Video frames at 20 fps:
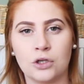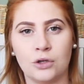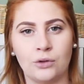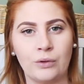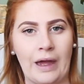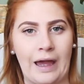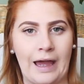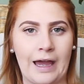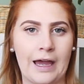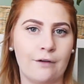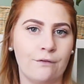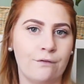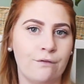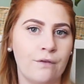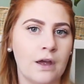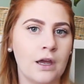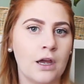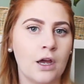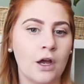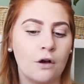to have
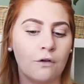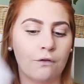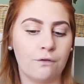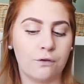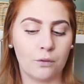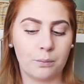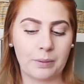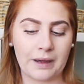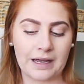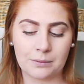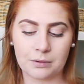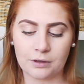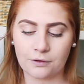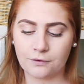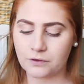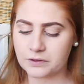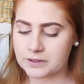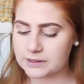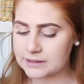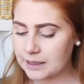for baby
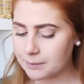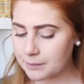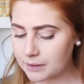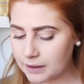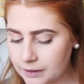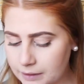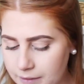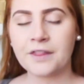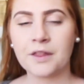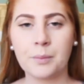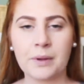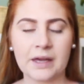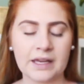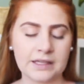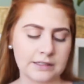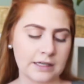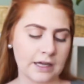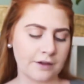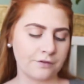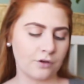for summer. Another
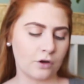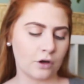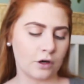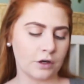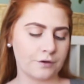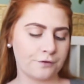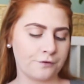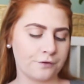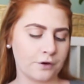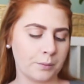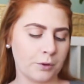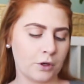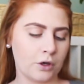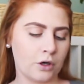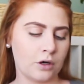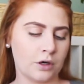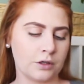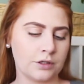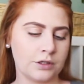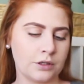piece I've got from
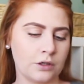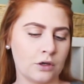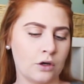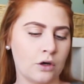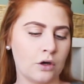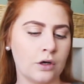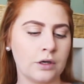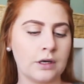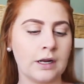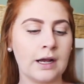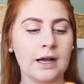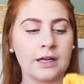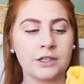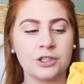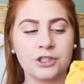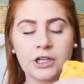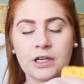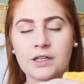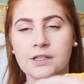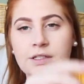Cotton On are
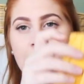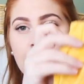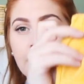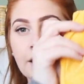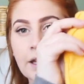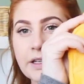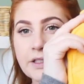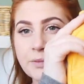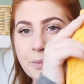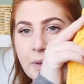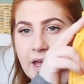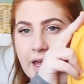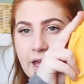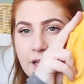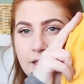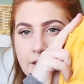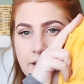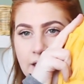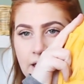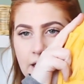just these
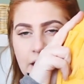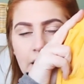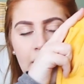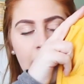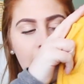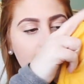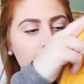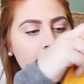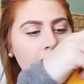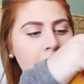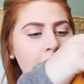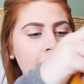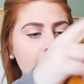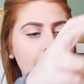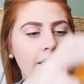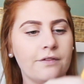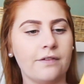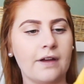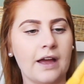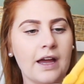pants here.
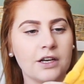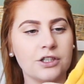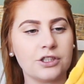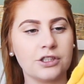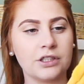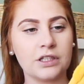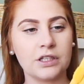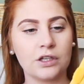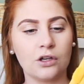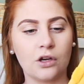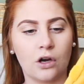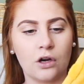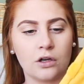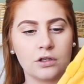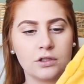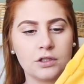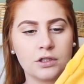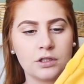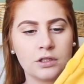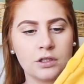They've actually
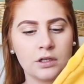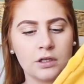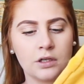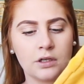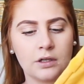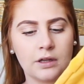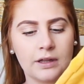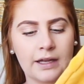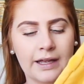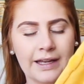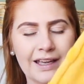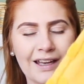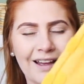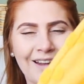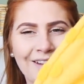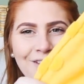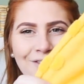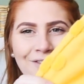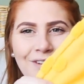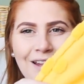got like
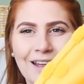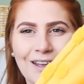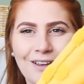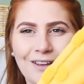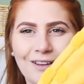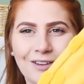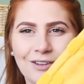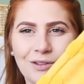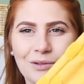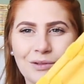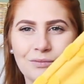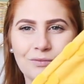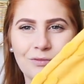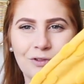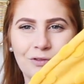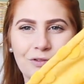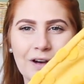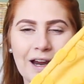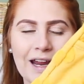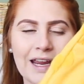kind of like
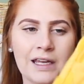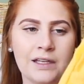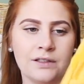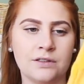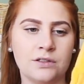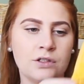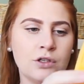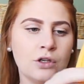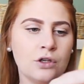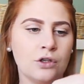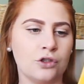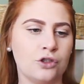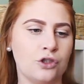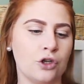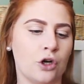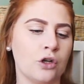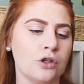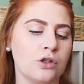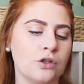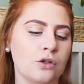raised
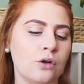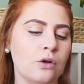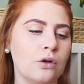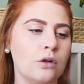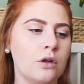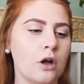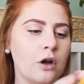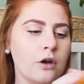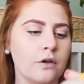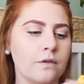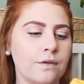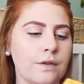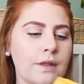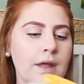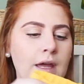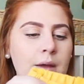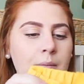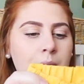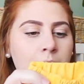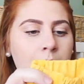dots all over
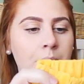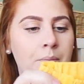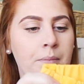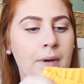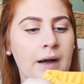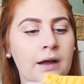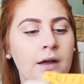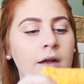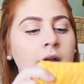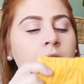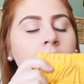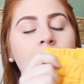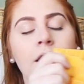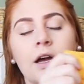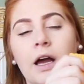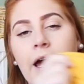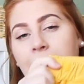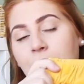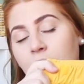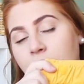them but
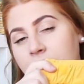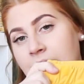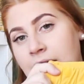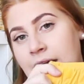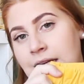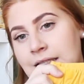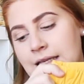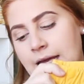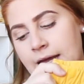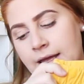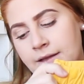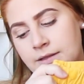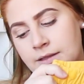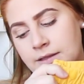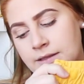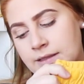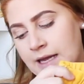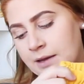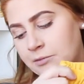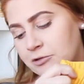I got these as
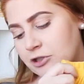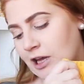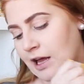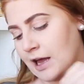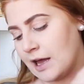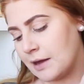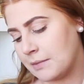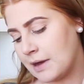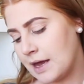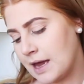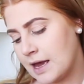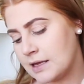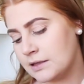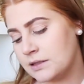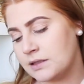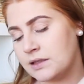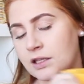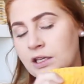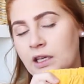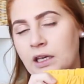the same time
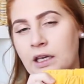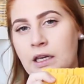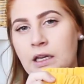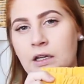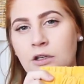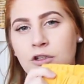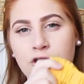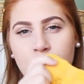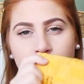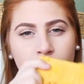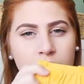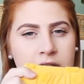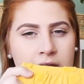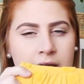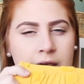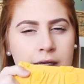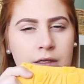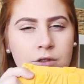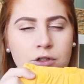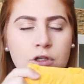as the
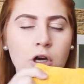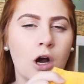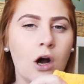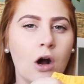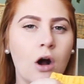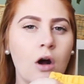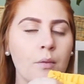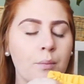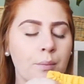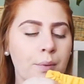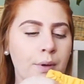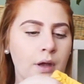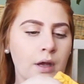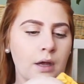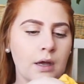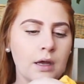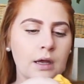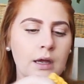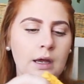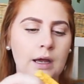dotty top
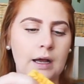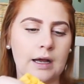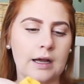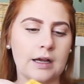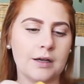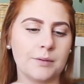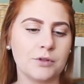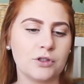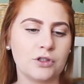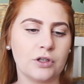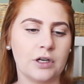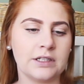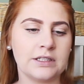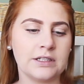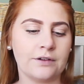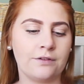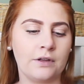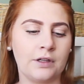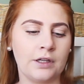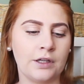um, so I
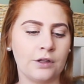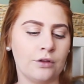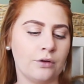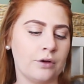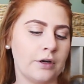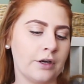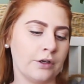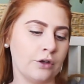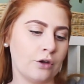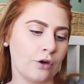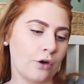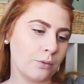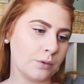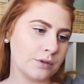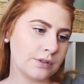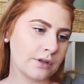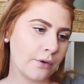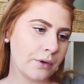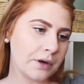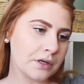definitely thought a girl
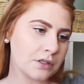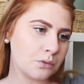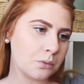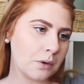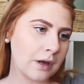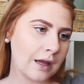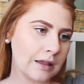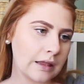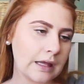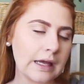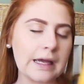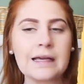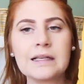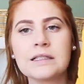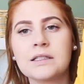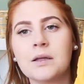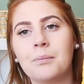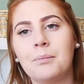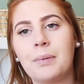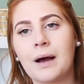was going to wear
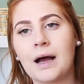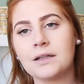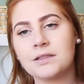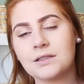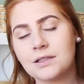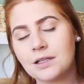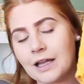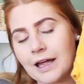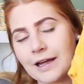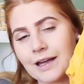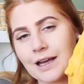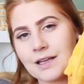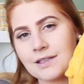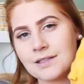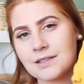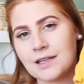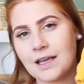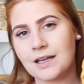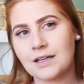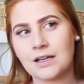these, but like I
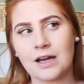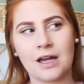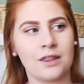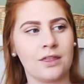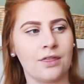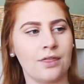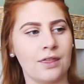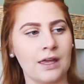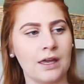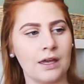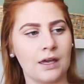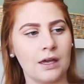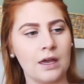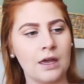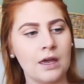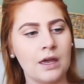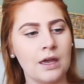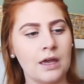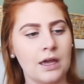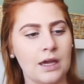said, I think
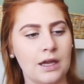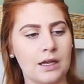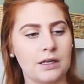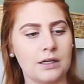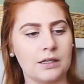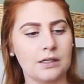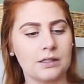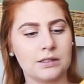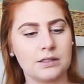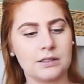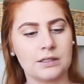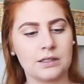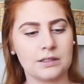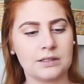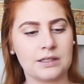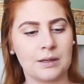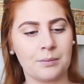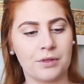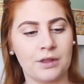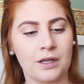it is
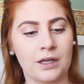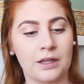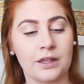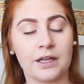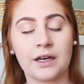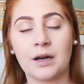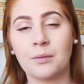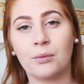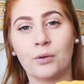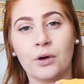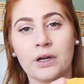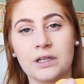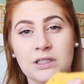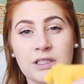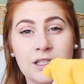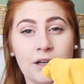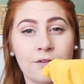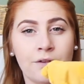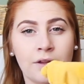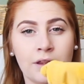something that a boy
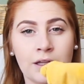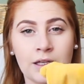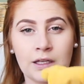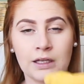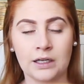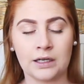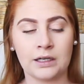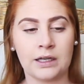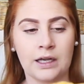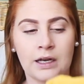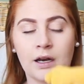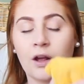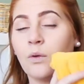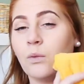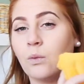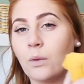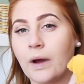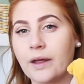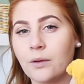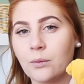definitely can get
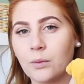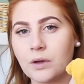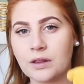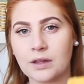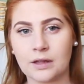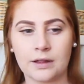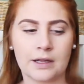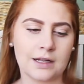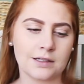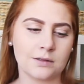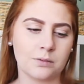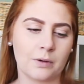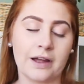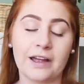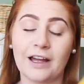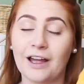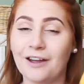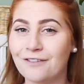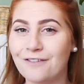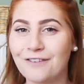away with and that's
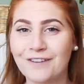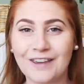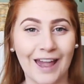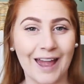why I've